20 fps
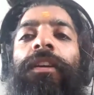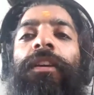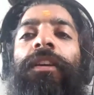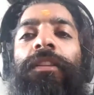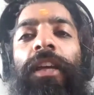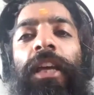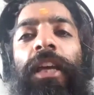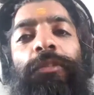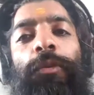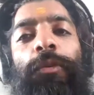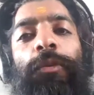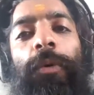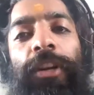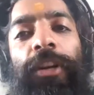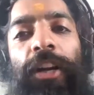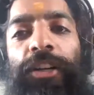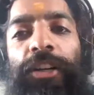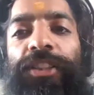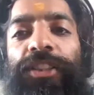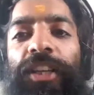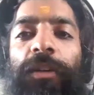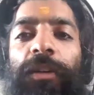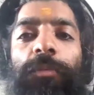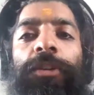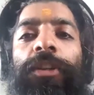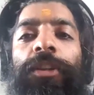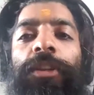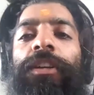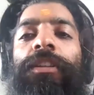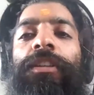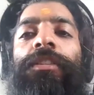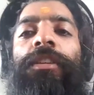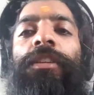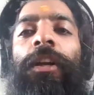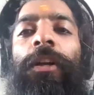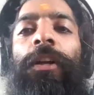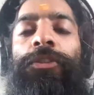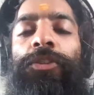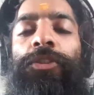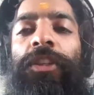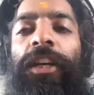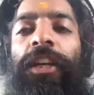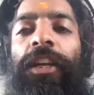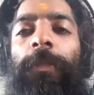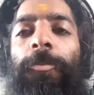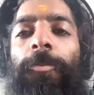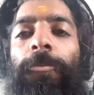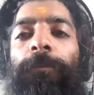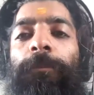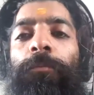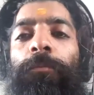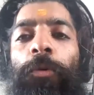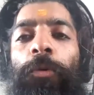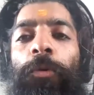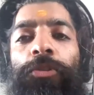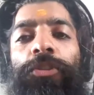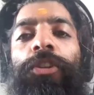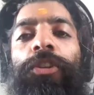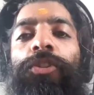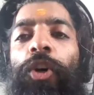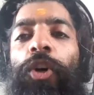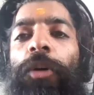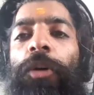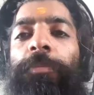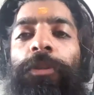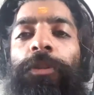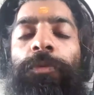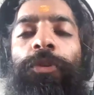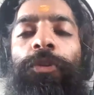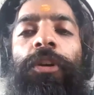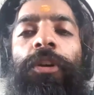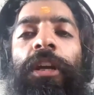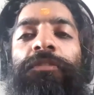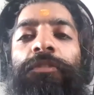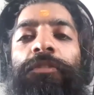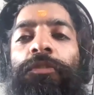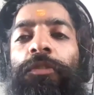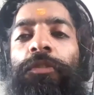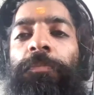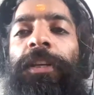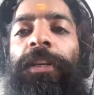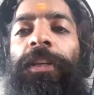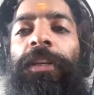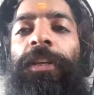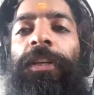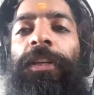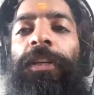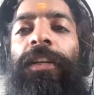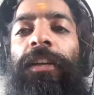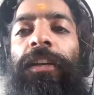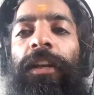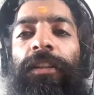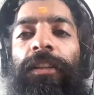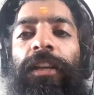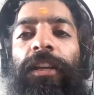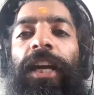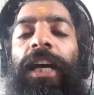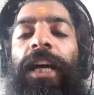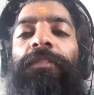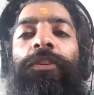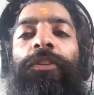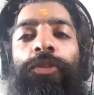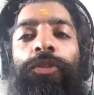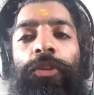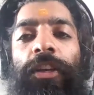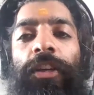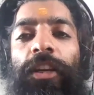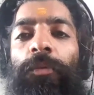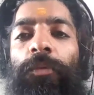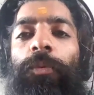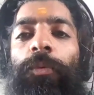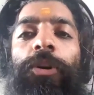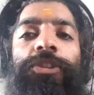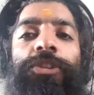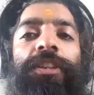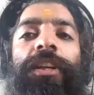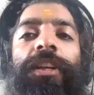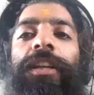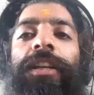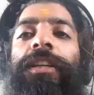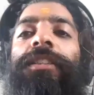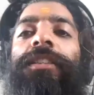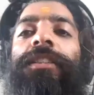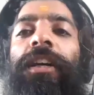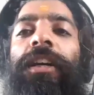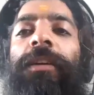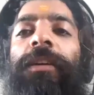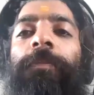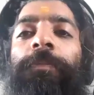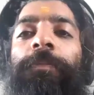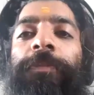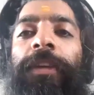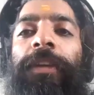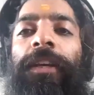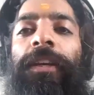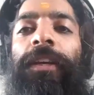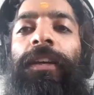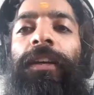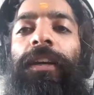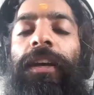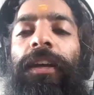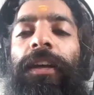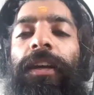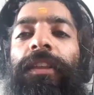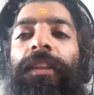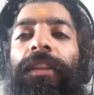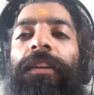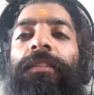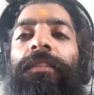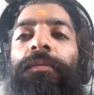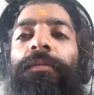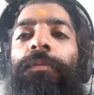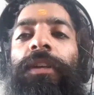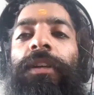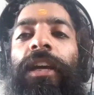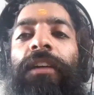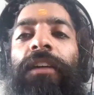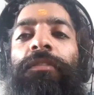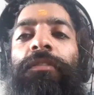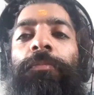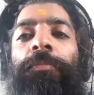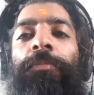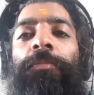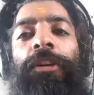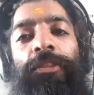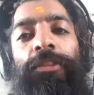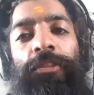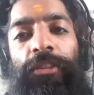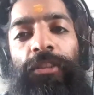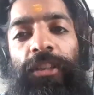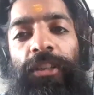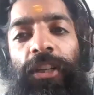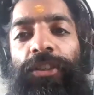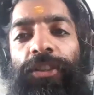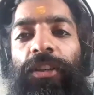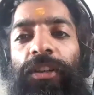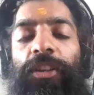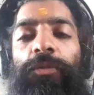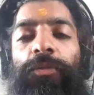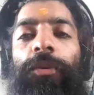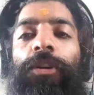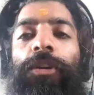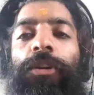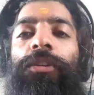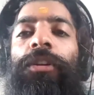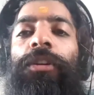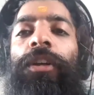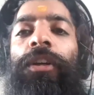They have a 1 hour chat with us, so that most of the topics we don't have to repeat, and they have it so they can watch it anytime. And then we have a personal session as well.